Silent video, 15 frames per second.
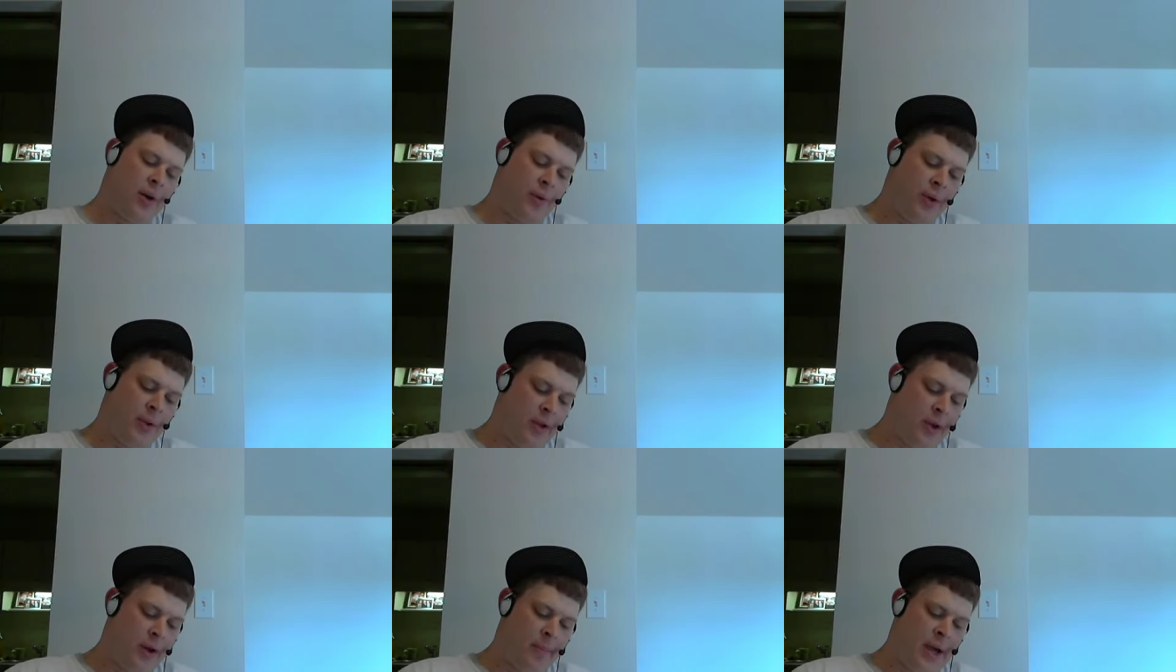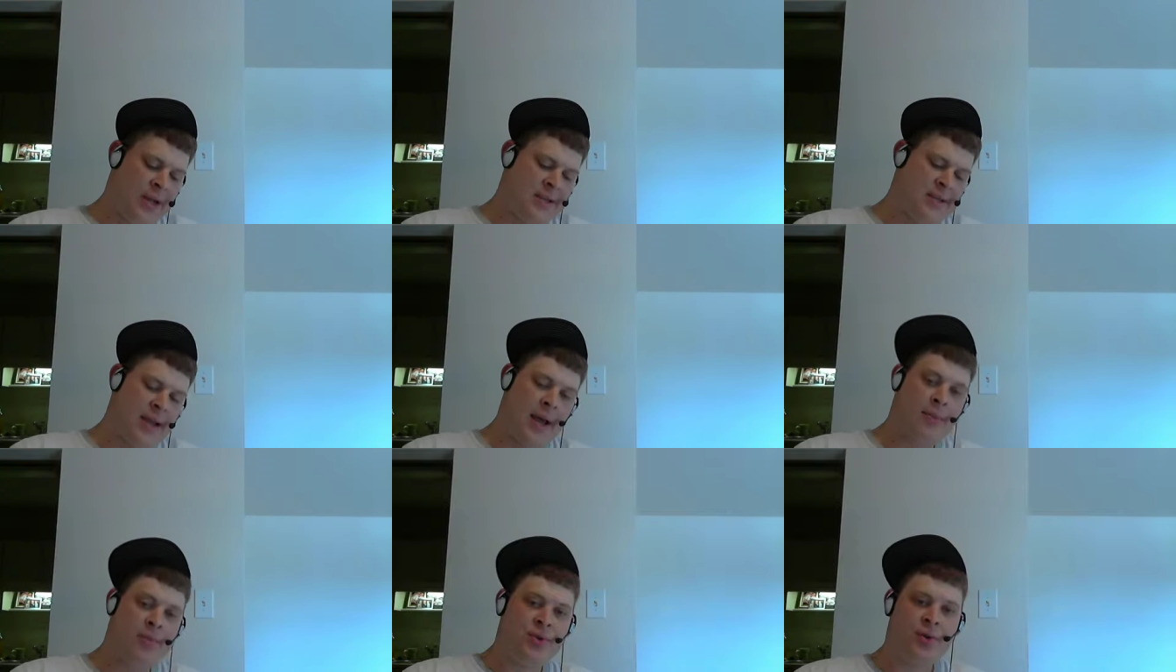with my
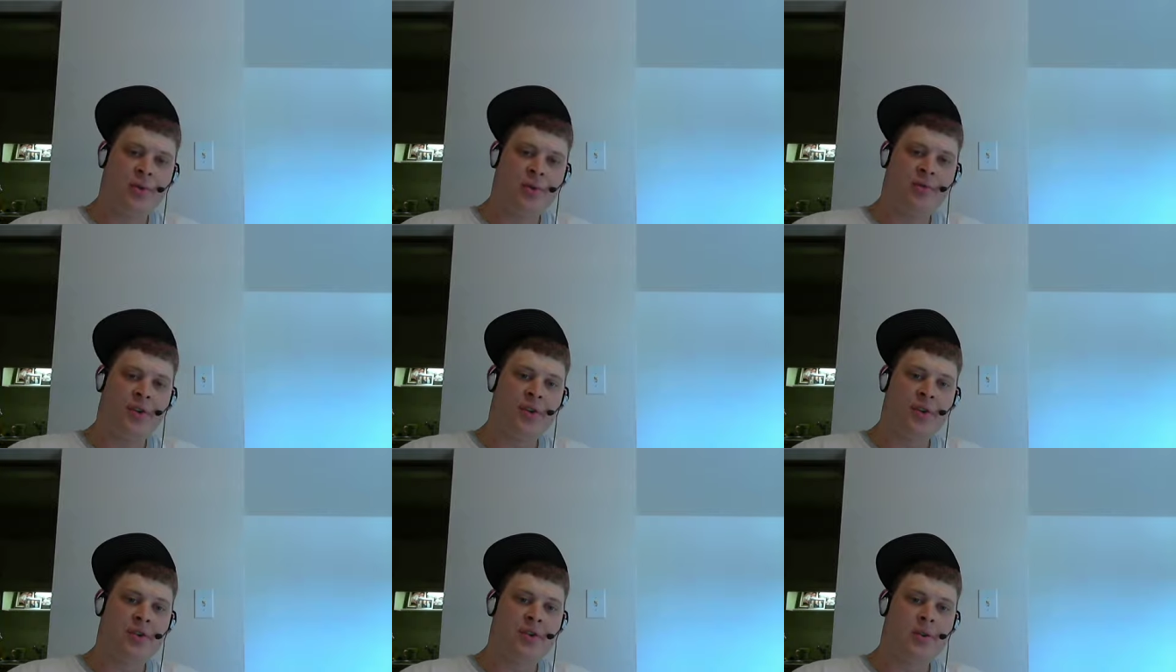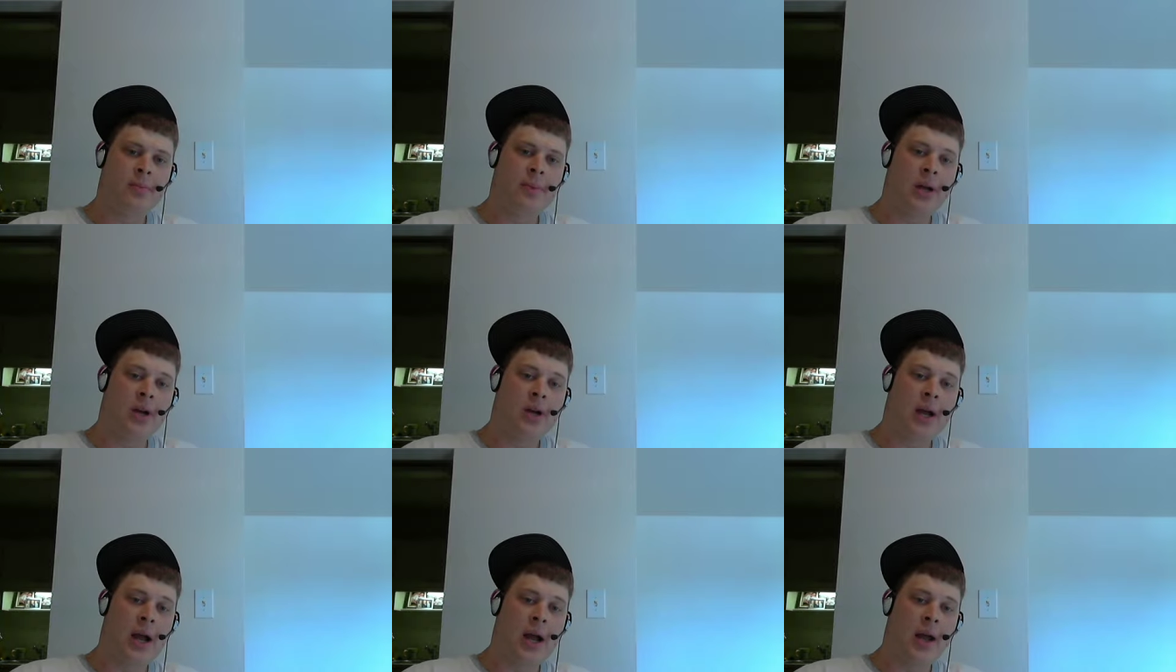Zab Judah versus Amir
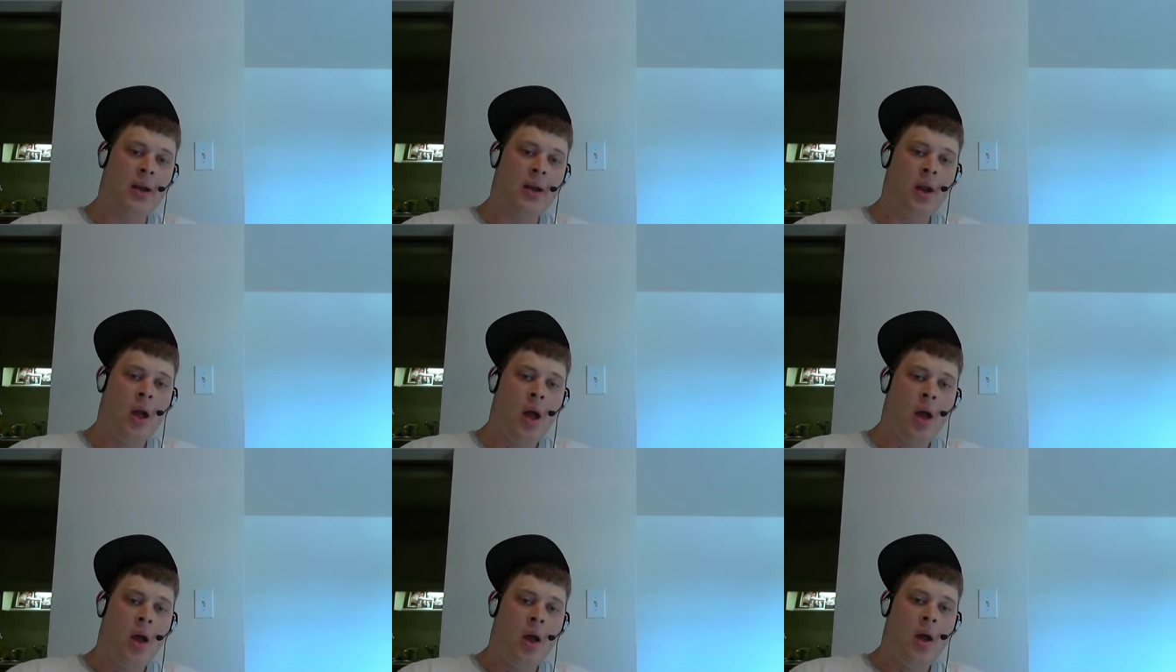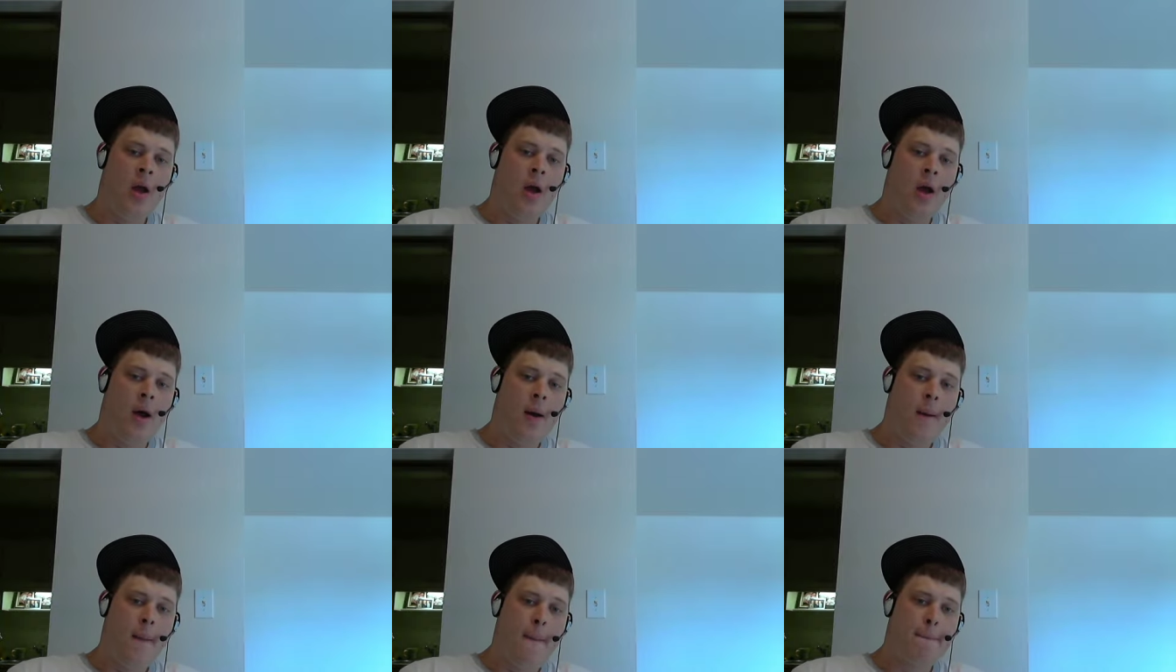Khan
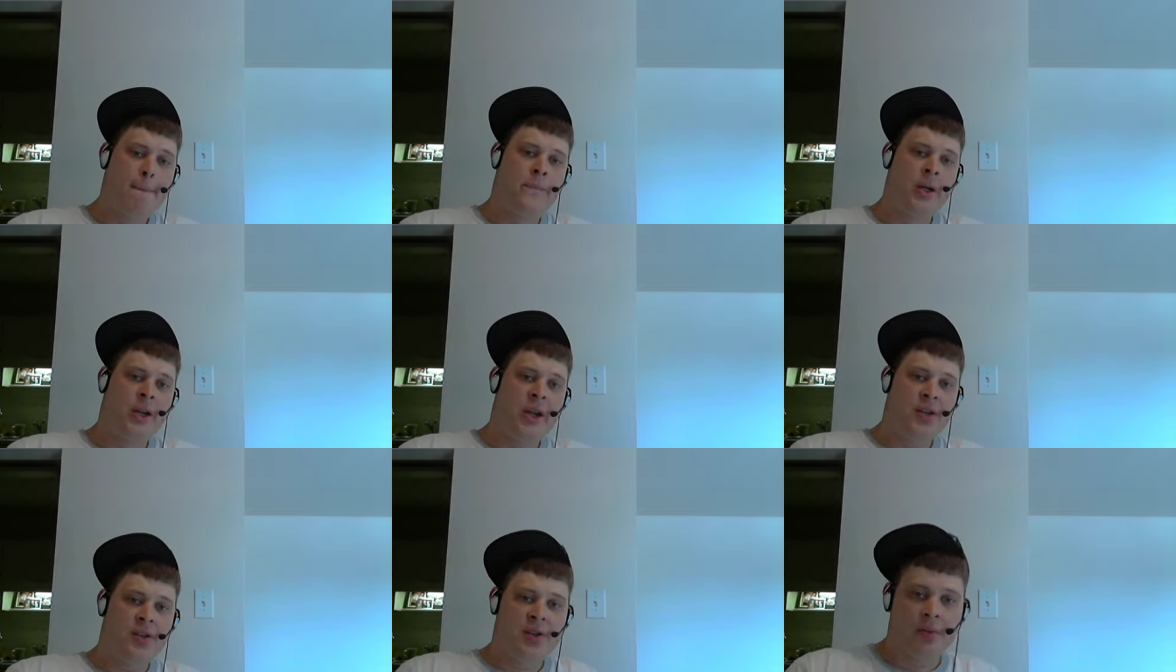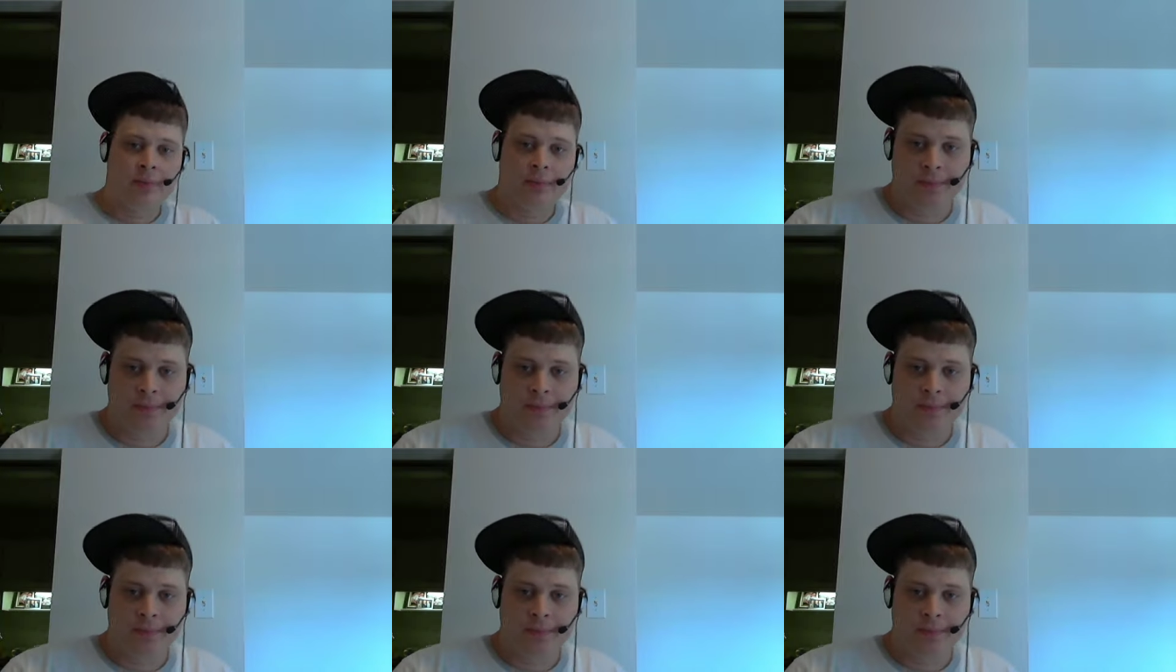uh, prediction.